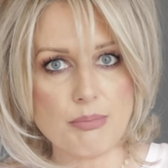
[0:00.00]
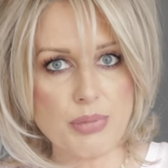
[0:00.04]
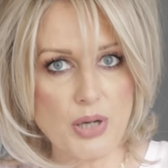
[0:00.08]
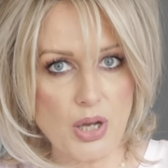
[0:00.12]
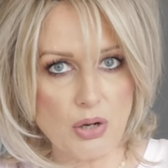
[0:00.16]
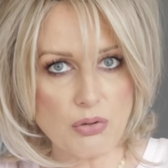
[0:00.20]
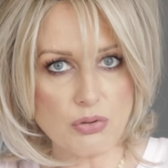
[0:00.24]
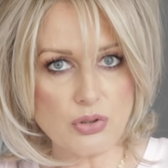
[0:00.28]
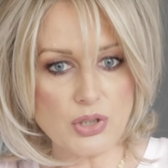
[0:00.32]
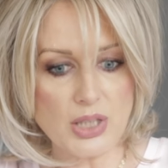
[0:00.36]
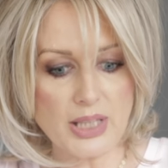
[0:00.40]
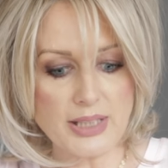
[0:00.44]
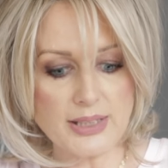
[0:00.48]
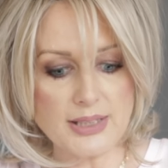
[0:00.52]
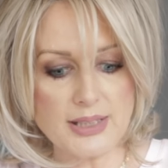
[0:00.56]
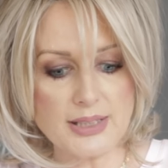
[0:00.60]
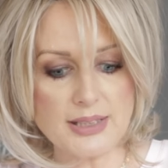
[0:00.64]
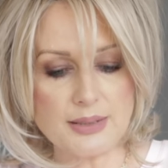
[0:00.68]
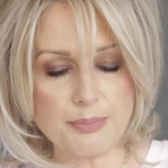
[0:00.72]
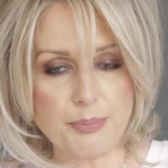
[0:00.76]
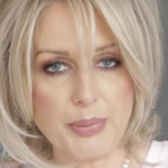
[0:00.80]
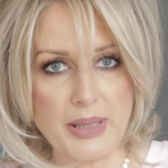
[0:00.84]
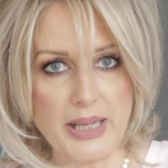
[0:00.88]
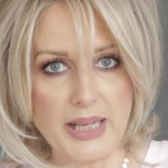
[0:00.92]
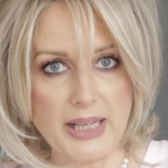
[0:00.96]
blow dry
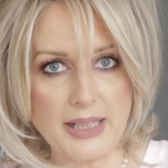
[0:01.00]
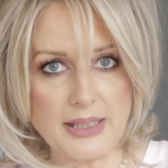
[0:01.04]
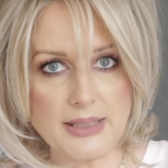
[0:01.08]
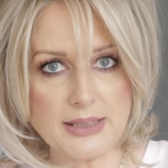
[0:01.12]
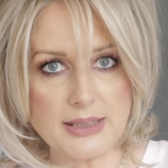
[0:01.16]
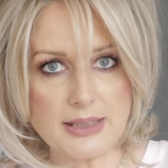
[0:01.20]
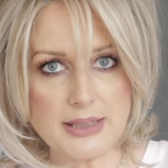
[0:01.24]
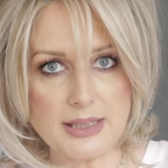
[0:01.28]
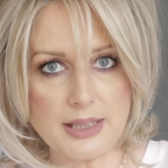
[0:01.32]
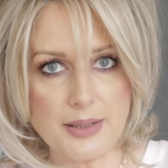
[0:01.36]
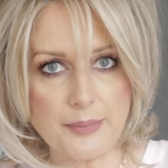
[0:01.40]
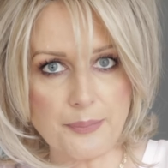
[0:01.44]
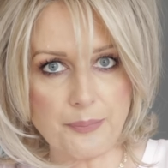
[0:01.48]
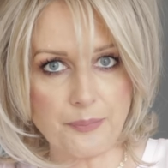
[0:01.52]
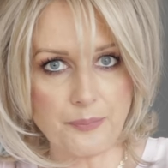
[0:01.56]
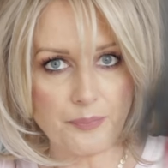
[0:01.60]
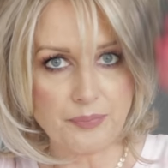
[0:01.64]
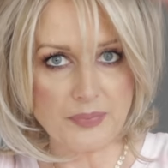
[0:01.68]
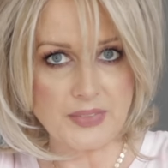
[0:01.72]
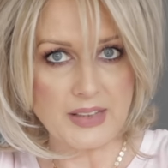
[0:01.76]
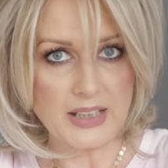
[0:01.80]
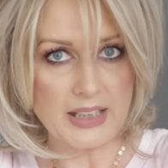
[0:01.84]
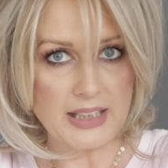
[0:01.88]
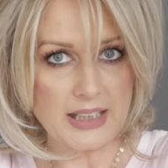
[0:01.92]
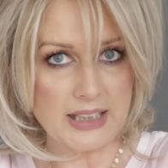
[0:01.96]
this bit,
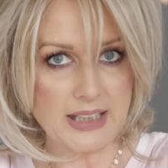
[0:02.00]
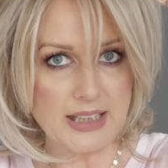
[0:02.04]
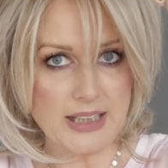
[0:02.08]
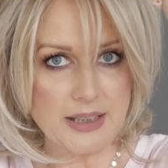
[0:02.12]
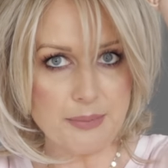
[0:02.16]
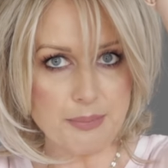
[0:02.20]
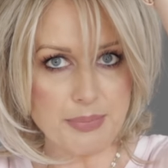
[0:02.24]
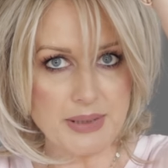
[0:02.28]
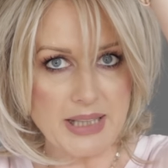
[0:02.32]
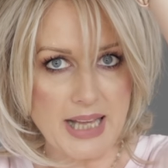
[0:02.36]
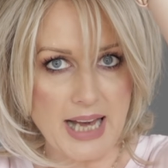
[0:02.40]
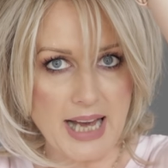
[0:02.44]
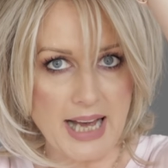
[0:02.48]
clip